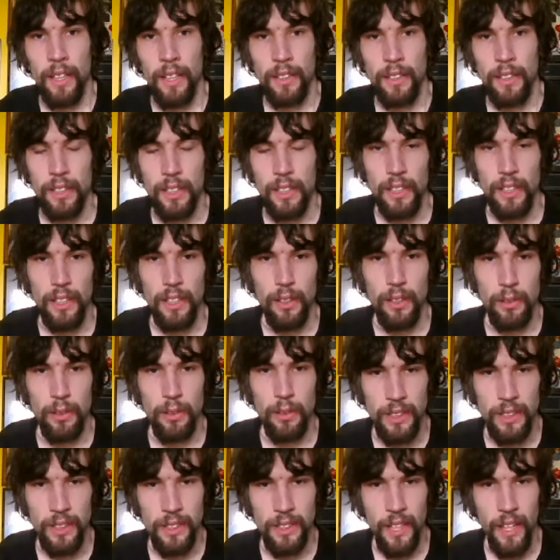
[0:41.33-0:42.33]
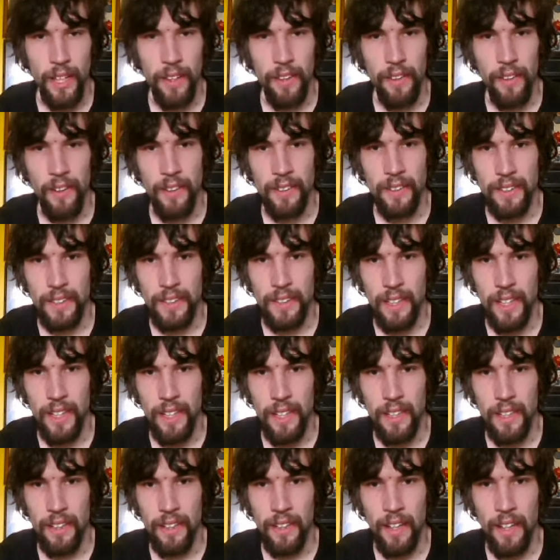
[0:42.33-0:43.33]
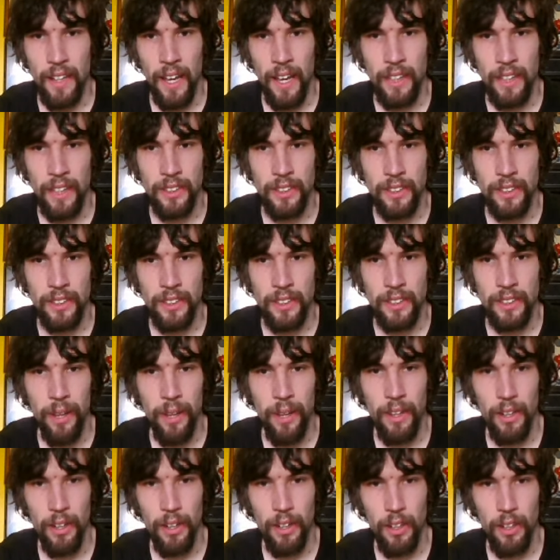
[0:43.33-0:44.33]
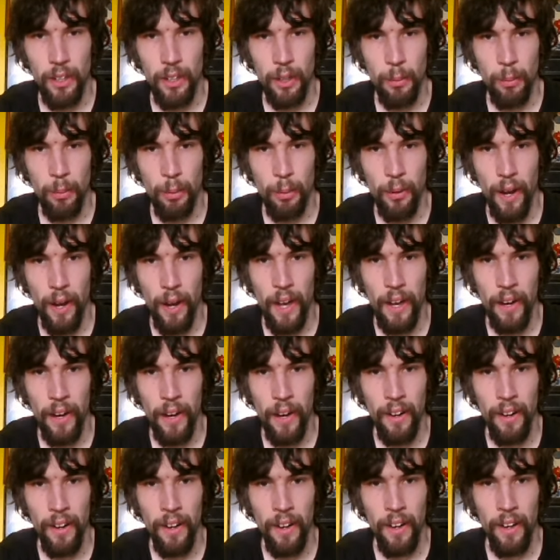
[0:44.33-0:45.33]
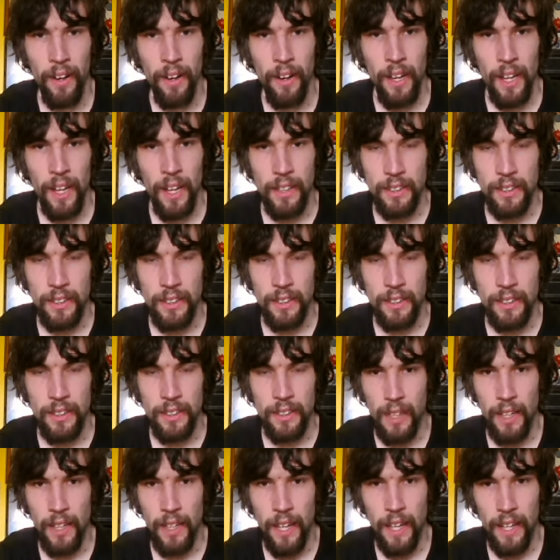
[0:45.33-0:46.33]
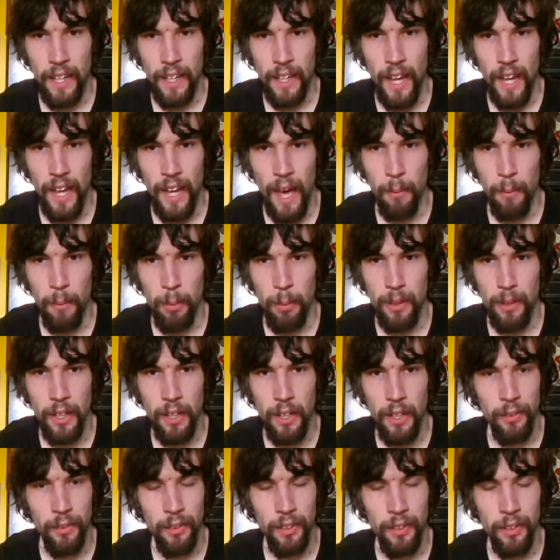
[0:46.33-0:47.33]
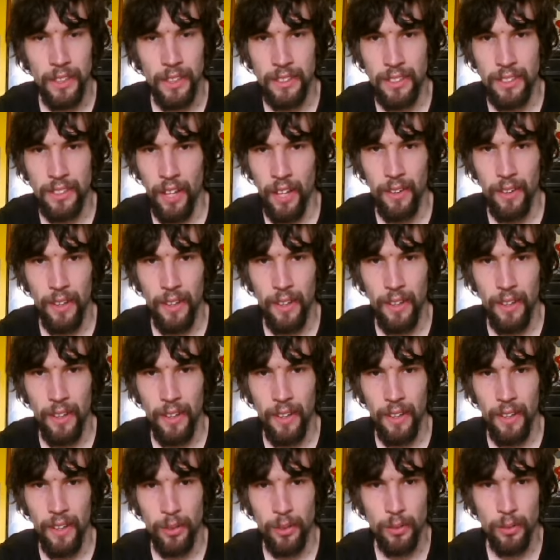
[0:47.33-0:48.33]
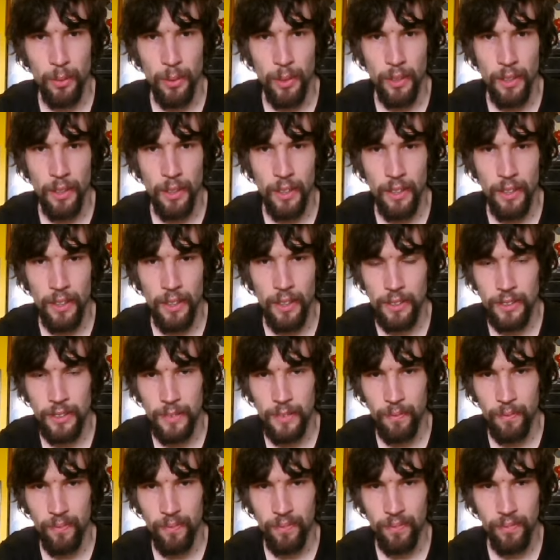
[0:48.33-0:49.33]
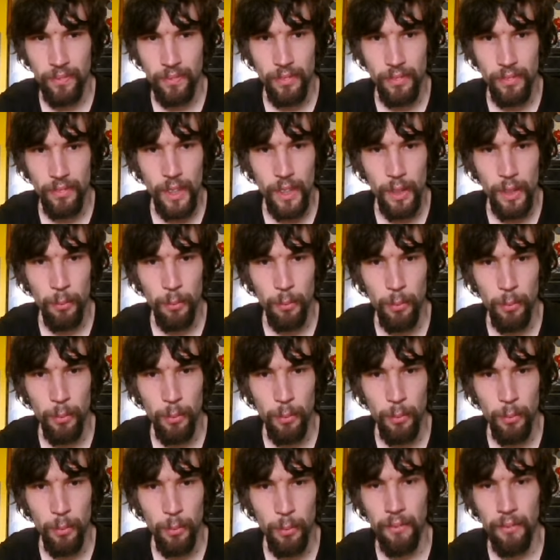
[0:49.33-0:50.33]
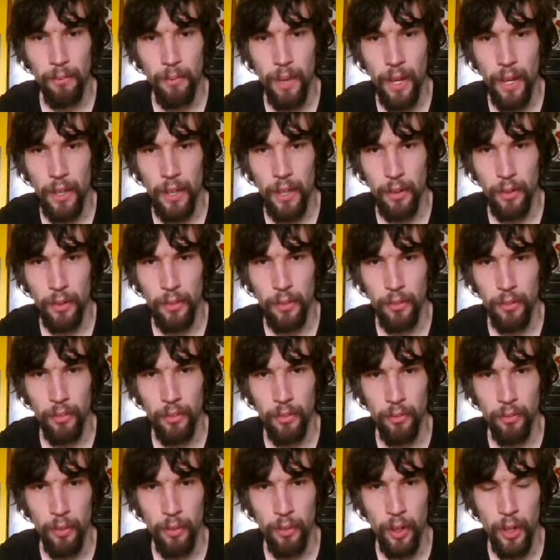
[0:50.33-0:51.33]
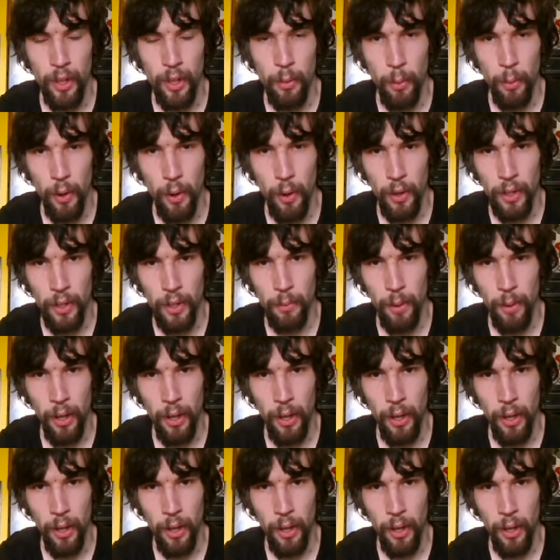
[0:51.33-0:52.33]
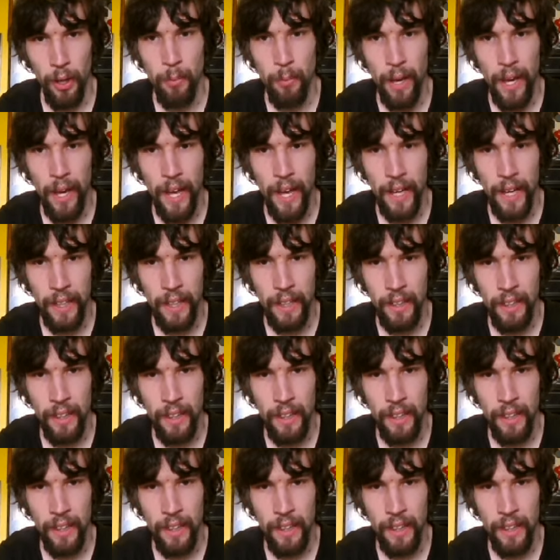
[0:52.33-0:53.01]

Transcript: she used to stay there as a kid and actually had been there a year prior, and something had happened. They don't really tell you at first what it is, but that made her really worried about coming back.